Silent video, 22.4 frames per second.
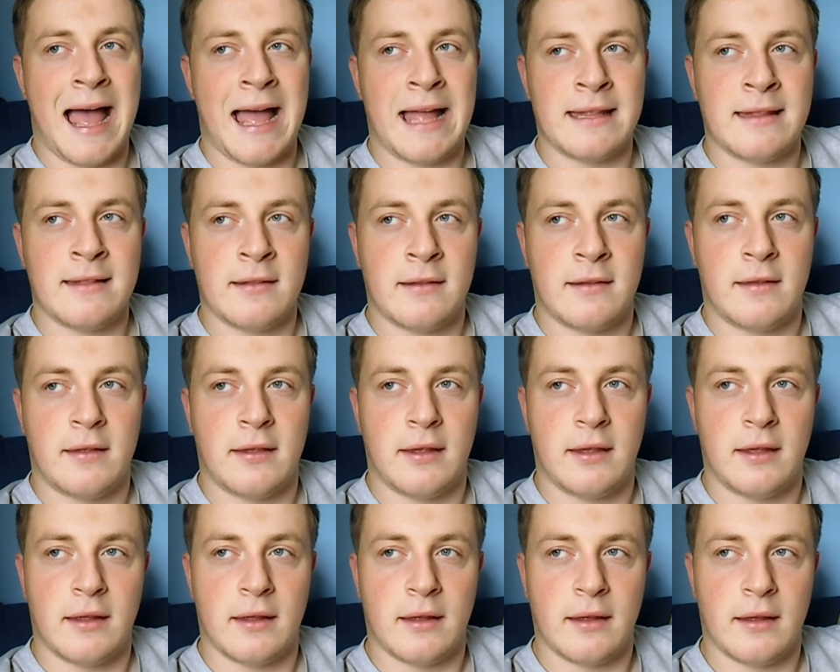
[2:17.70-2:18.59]
And
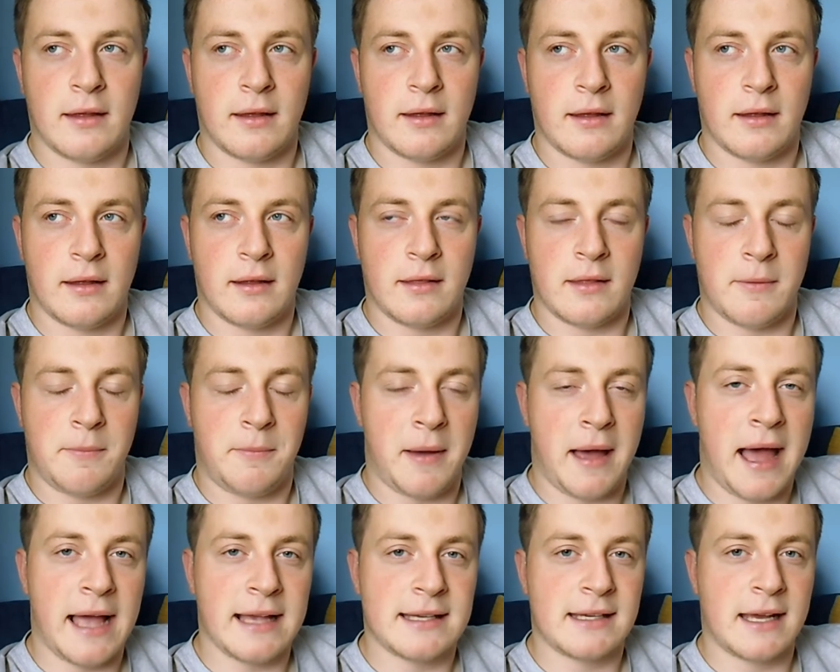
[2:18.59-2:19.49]
the
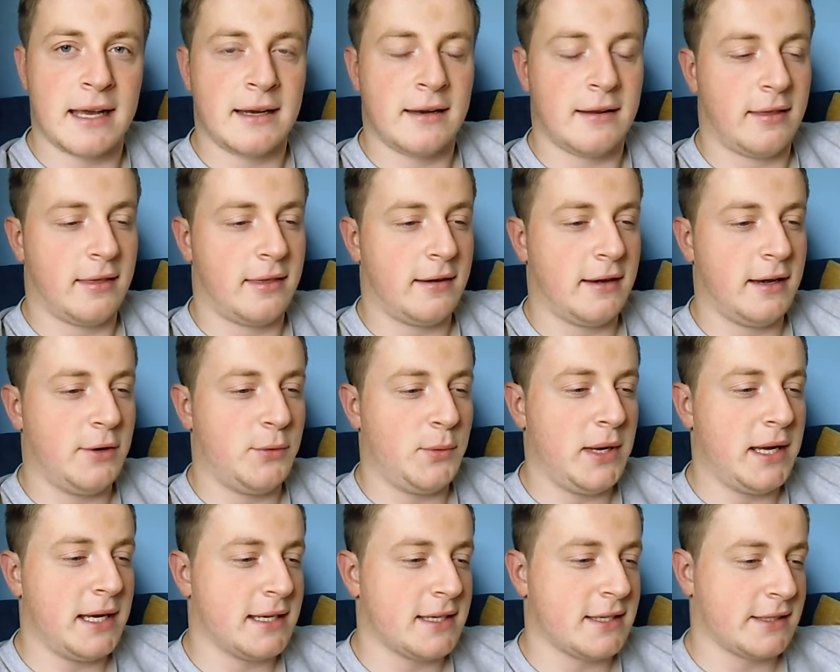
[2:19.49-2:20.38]
past kind of
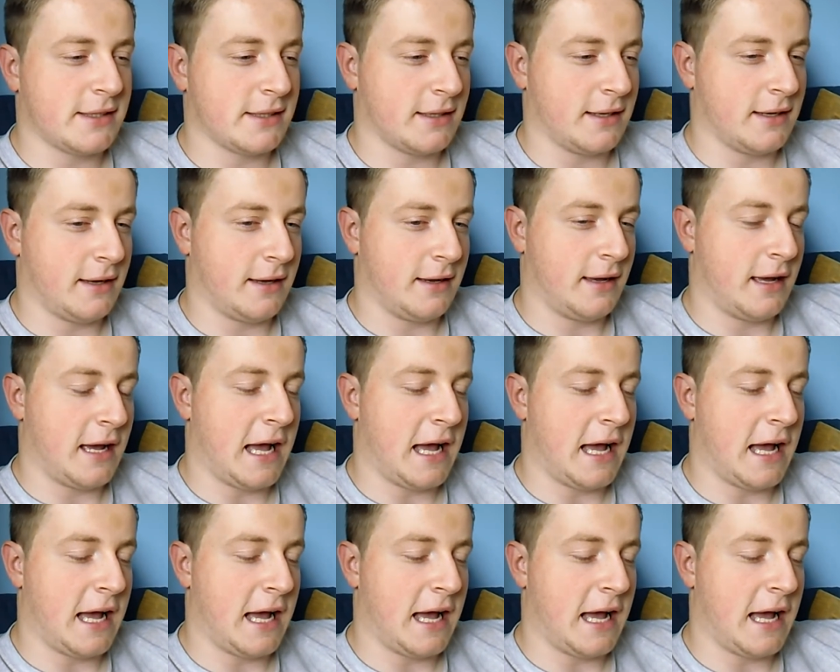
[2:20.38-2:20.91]
3 weeks,